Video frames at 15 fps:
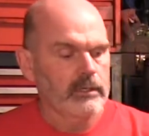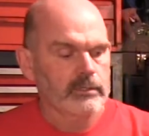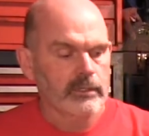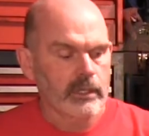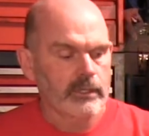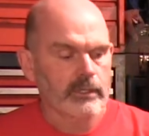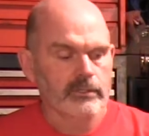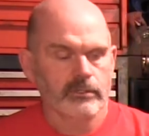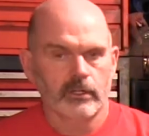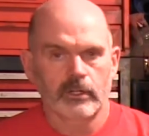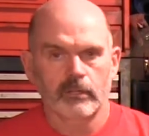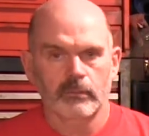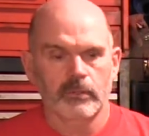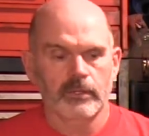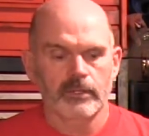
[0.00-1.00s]
So I think
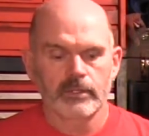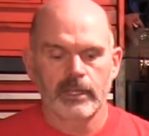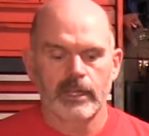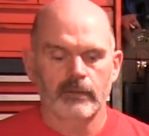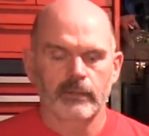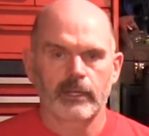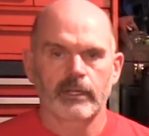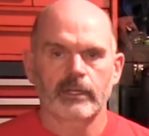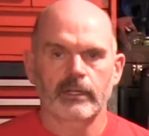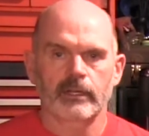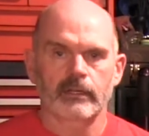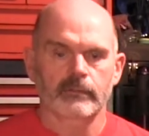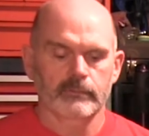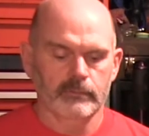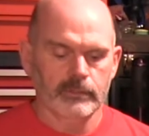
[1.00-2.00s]
starting with this hat right
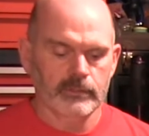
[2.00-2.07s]
here,